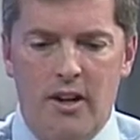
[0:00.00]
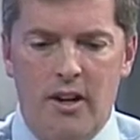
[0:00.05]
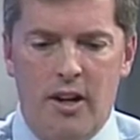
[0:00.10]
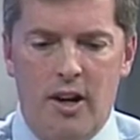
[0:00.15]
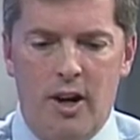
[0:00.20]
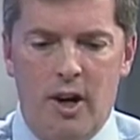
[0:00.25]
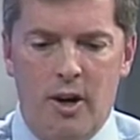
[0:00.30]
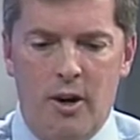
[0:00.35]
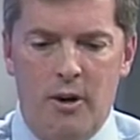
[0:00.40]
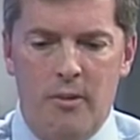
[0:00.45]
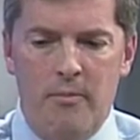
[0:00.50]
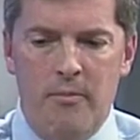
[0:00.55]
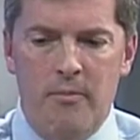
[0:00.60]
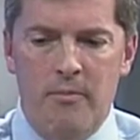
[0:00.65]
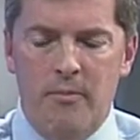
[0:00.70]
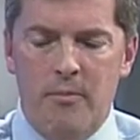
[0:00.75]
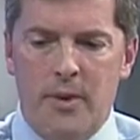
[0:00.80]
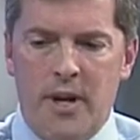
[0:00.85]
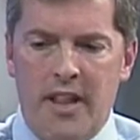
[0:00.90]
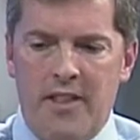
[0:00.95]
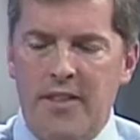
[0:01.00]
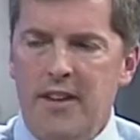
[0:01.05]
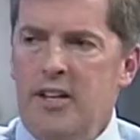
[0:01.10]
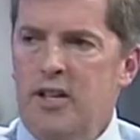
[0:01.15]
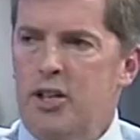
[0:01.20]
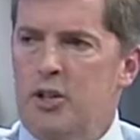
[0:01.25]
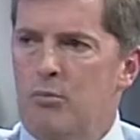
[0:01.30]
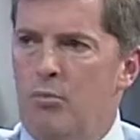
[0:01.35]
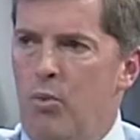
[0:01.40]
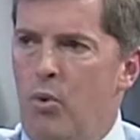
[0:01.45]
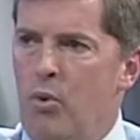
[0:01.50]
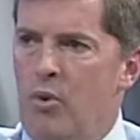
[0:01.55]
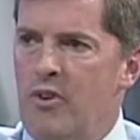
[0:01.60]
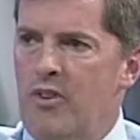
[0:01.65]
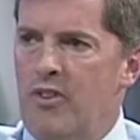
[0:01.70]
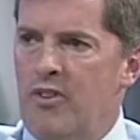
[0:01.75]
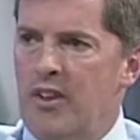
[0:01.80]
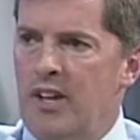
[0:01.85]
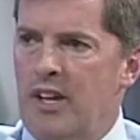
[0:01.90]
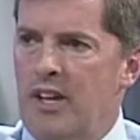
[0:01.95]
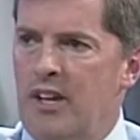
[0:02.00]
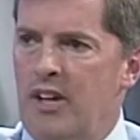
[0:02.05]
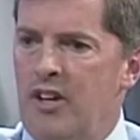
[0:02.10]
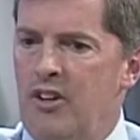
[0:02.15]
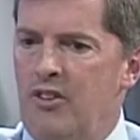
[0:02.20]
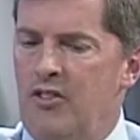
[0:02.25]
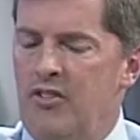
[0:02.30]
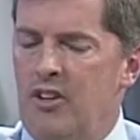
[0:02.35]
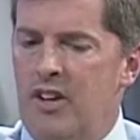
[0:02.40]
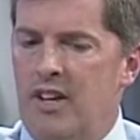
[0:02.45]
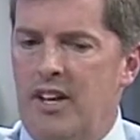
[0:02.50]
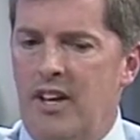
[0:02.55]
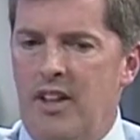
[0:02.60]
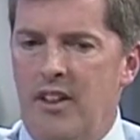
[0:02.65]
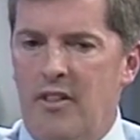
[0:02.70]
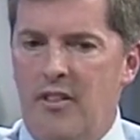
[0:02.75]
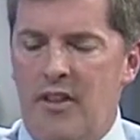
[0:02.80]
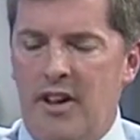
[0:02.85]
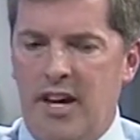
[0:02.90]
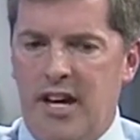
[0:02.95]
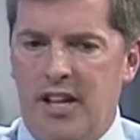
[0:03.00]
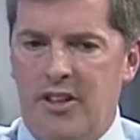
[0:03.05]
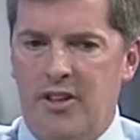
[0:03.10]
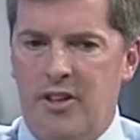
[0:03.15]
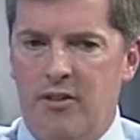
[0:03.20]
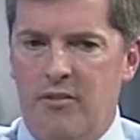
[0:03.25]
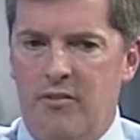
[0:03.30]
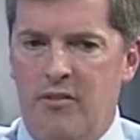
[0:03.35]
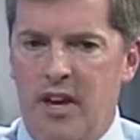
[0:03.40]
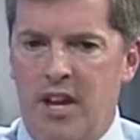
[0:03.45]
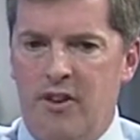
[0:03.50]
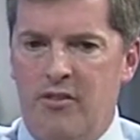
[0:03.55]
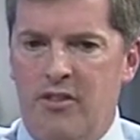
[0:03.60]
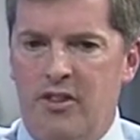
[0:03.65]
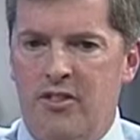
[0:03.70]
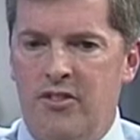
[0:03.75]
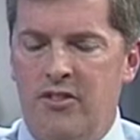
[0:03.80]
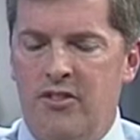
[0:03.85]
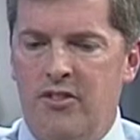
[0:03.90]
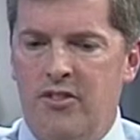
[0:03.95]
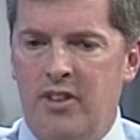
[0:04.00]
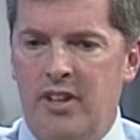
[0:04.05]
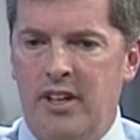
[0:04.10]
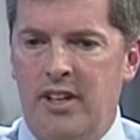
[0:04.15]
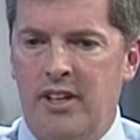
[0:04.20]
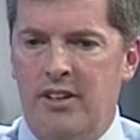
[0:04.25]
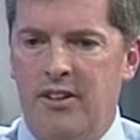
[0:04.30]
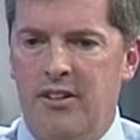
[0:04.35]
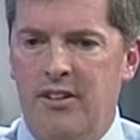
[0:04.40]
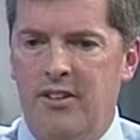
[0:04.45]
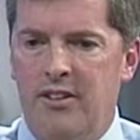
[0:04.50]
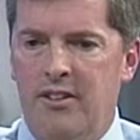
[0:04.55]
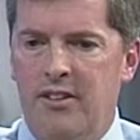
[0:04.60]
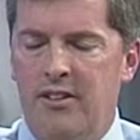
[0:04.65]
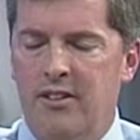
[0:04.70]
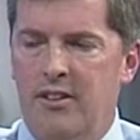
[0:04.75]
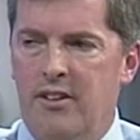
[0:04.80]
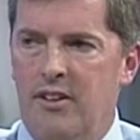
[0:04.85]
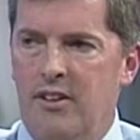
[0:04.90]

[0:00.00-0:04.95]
Um, but I think the important thing is that the veterans in,